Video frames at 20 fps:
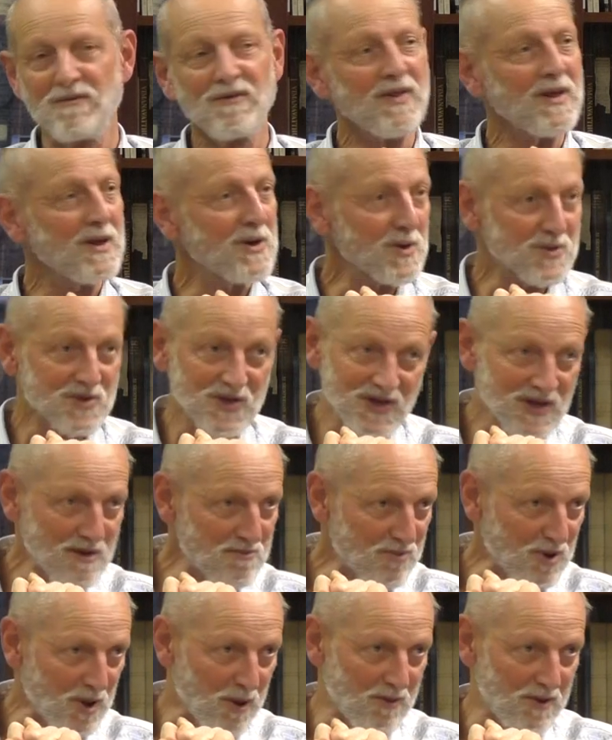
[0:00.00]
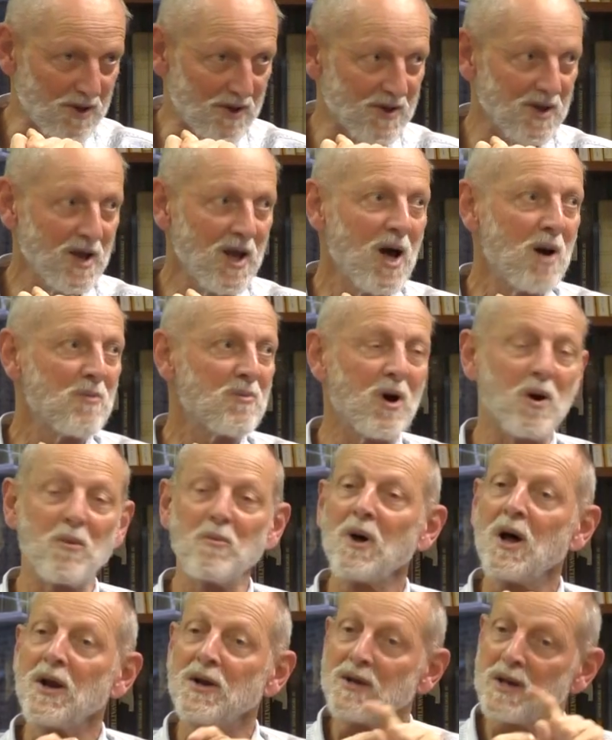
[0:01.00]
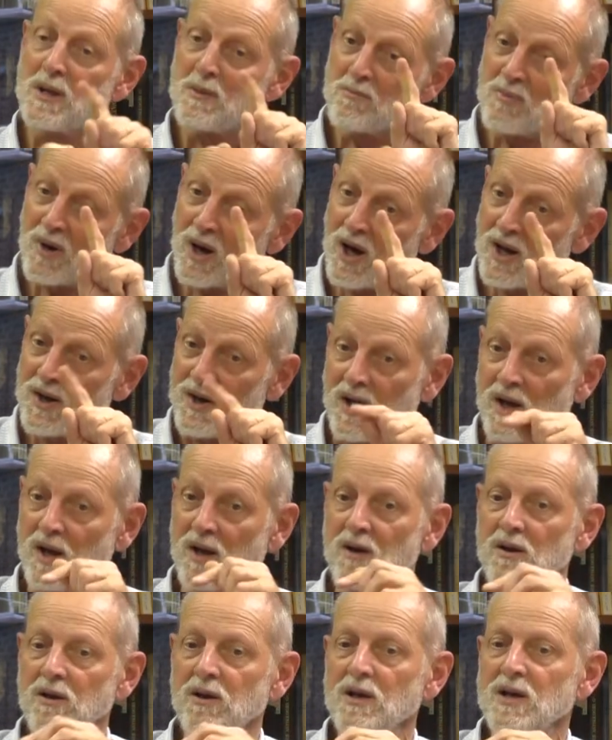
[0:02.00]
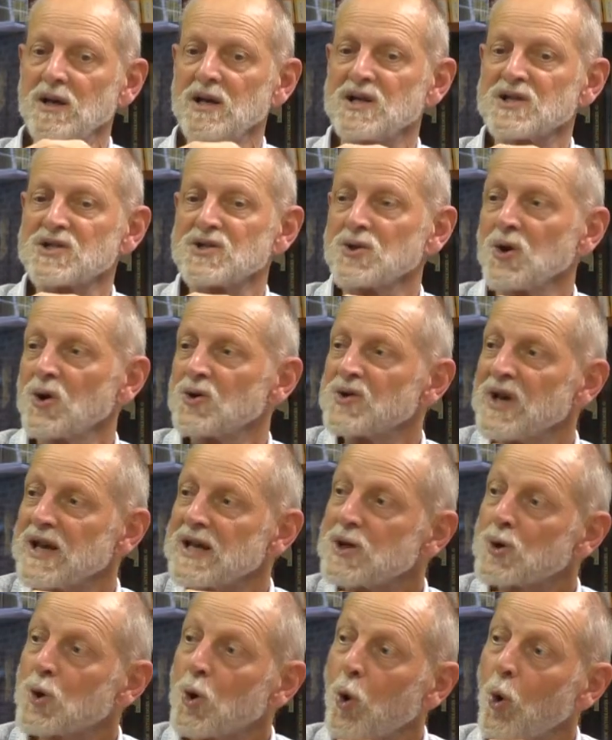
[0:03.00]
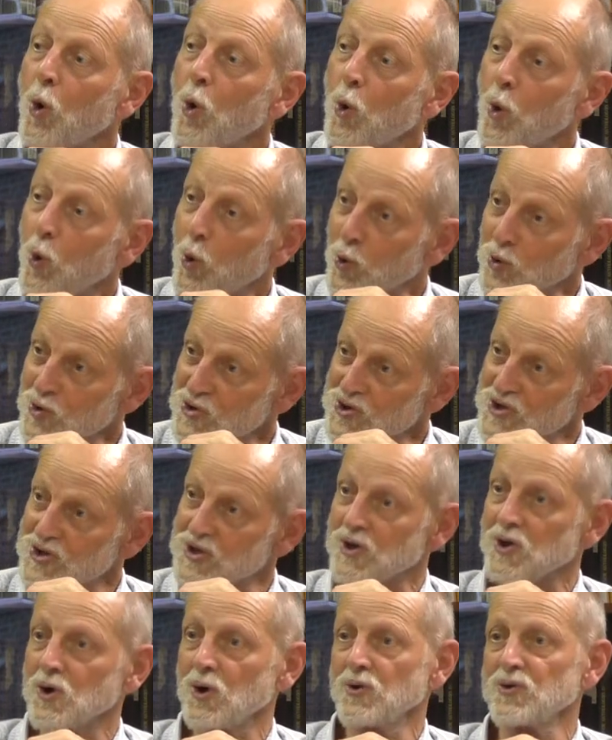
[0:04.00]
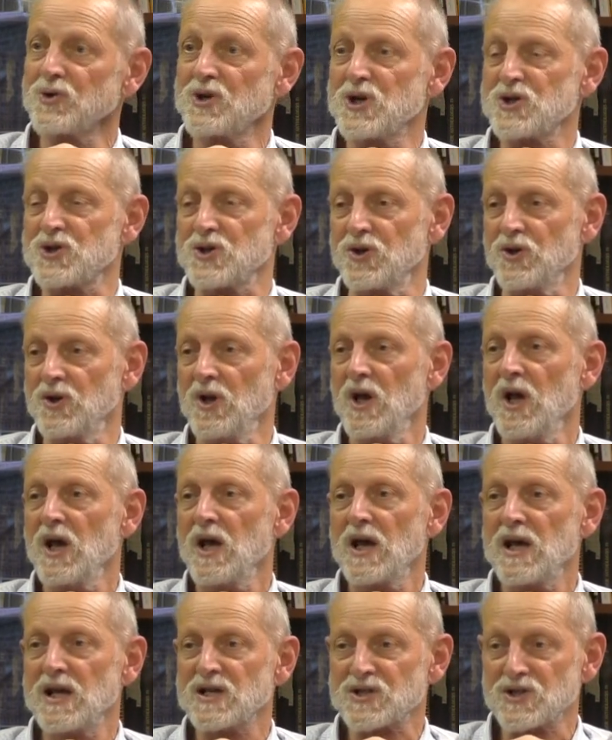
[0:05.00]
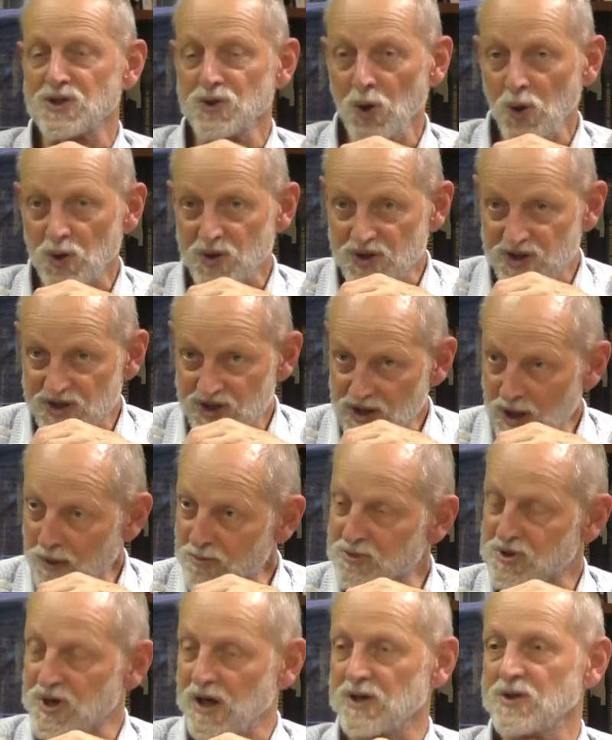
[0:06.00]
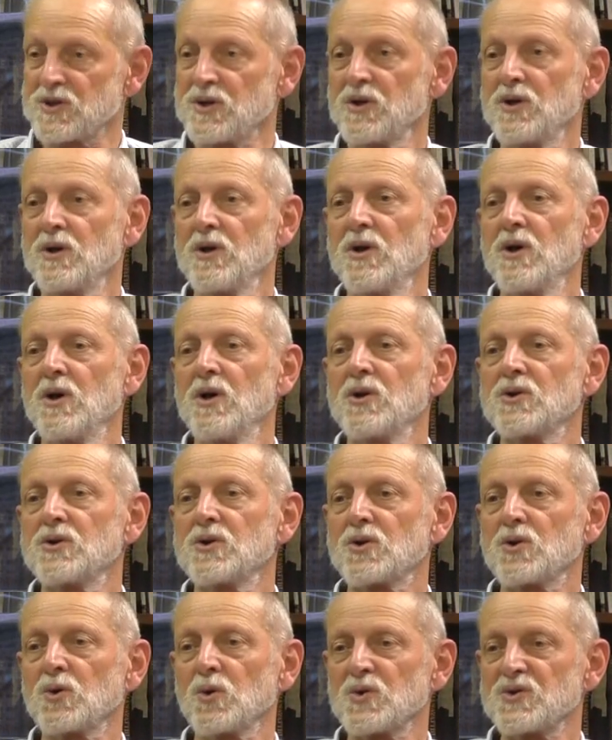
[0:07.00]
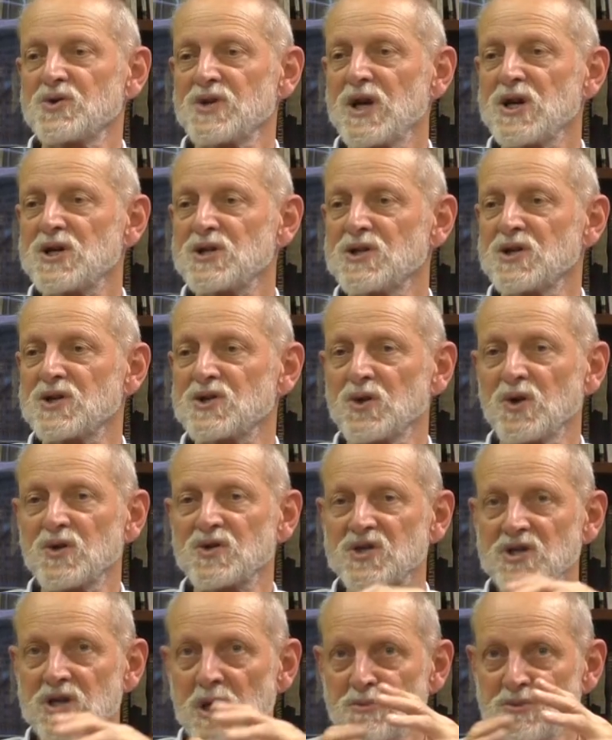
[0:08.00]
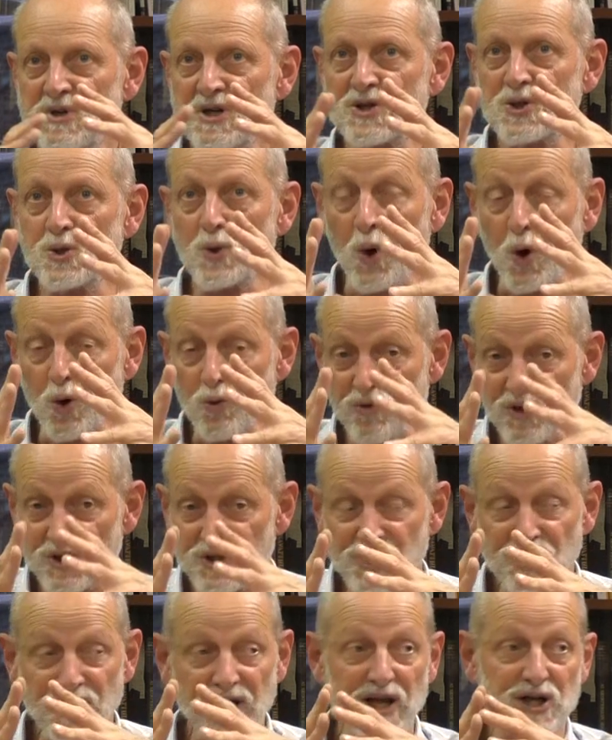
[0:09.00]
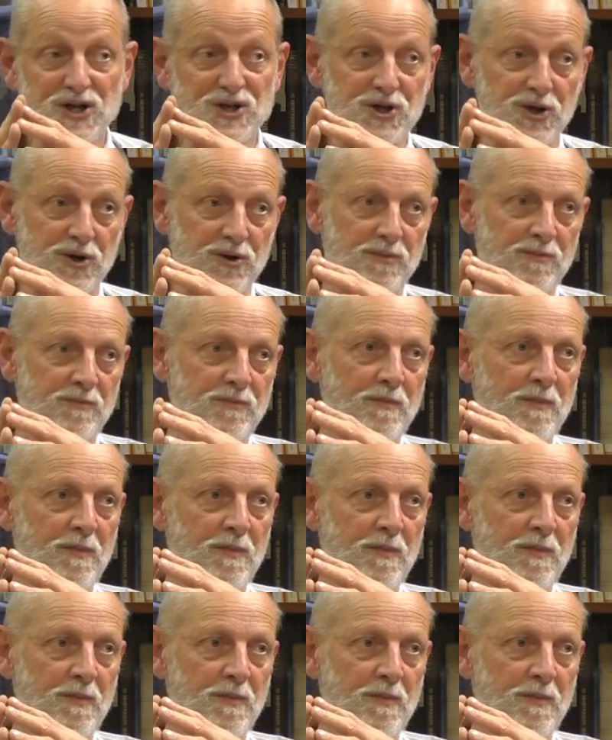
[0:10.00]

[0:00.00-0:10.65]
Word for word: Everything else is impermanent, but Nibbāna is not a caused condition. It's not subject to causation, it's not subject to origination.